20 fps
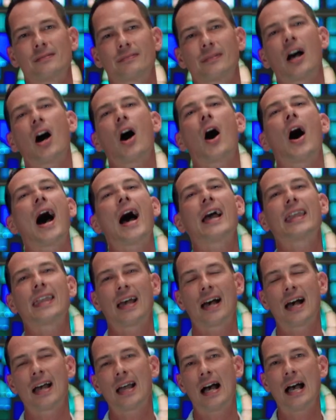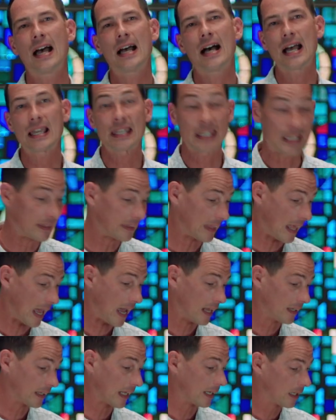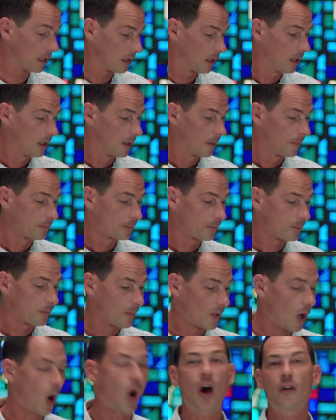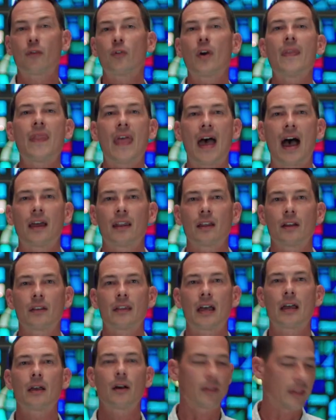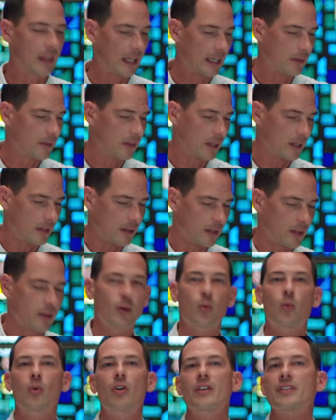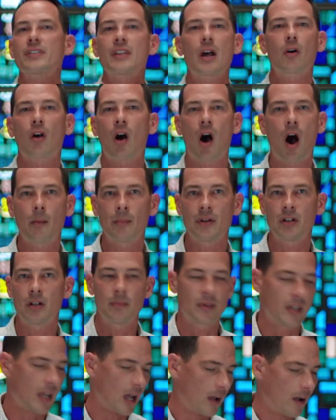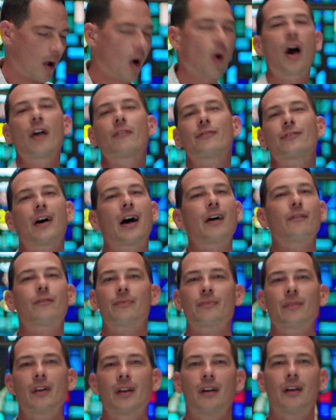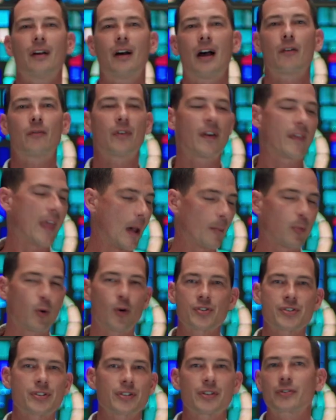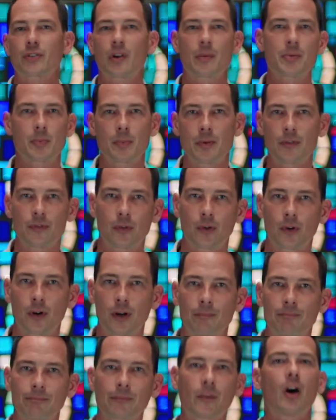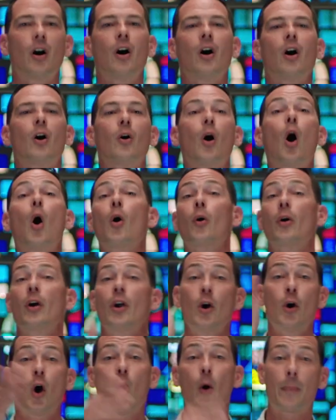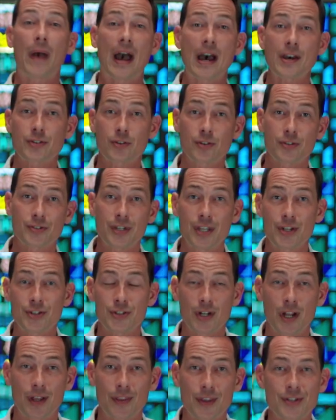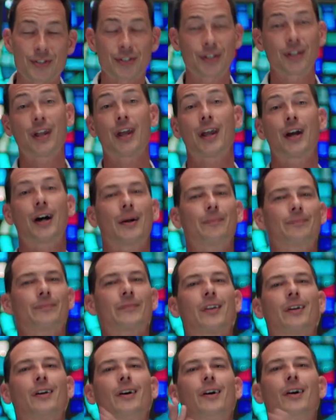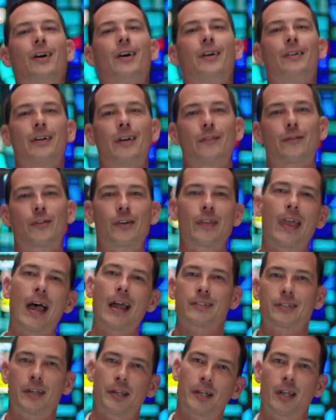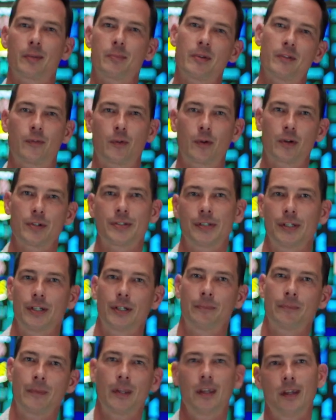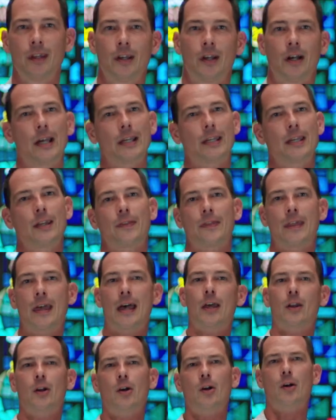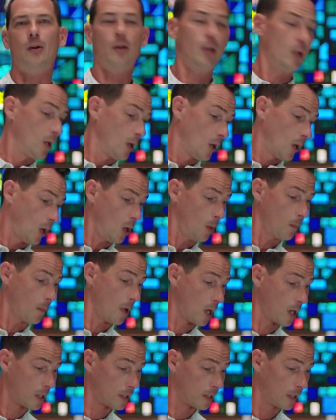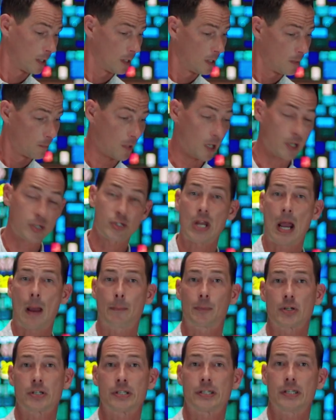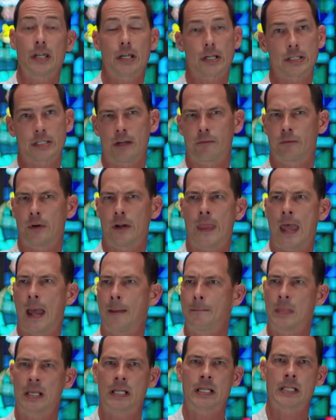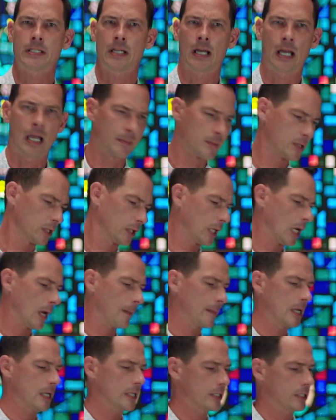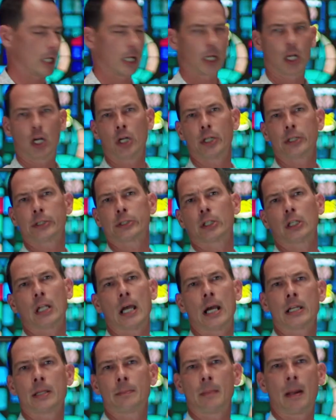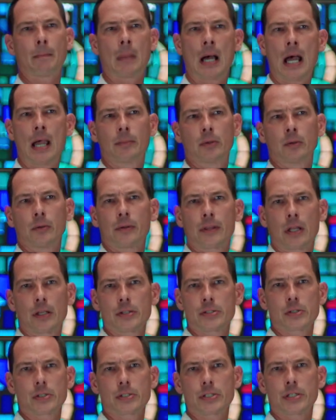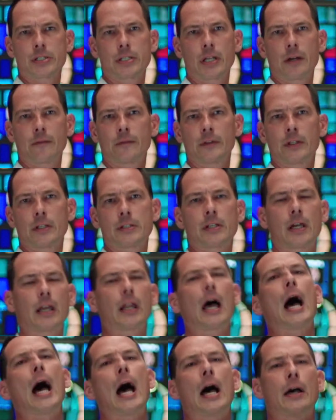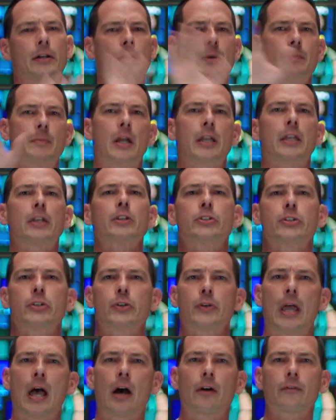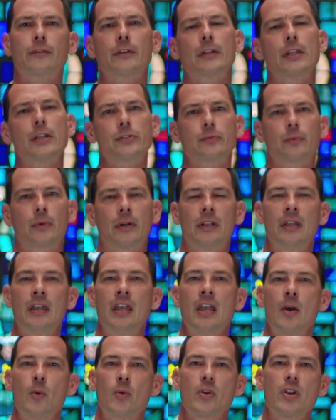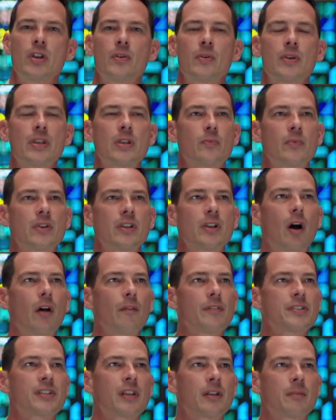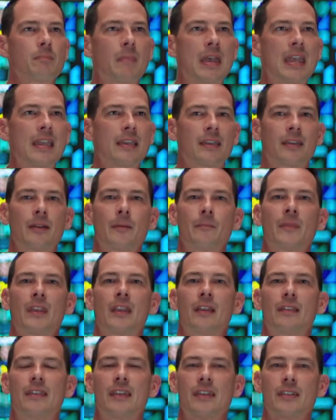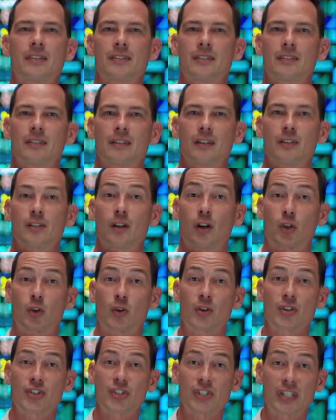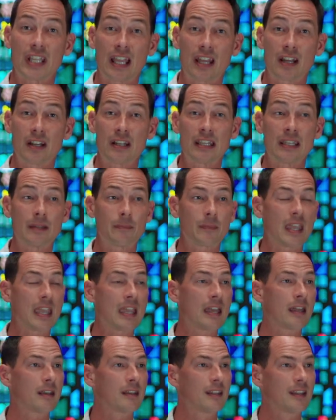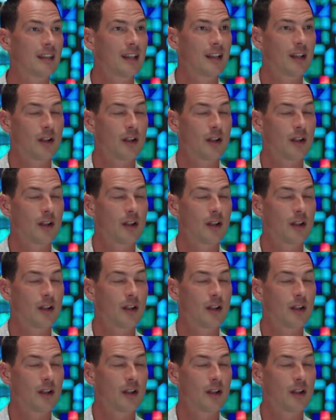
Oh, yeah, I get that. Like, oh, I've read that. That like the word is now common to me. I've read that portion of scripture before. Oh, pastor's teaching on this today, huh? Oh, I've heard that taught on before too. I get that. Oh, Mark chapter 6. I've read that many times. Look at how many it's like all underlined in my Bible with all sorts of stuff in the side. I can tune out for this one. We all of a sudden make this our Christianity and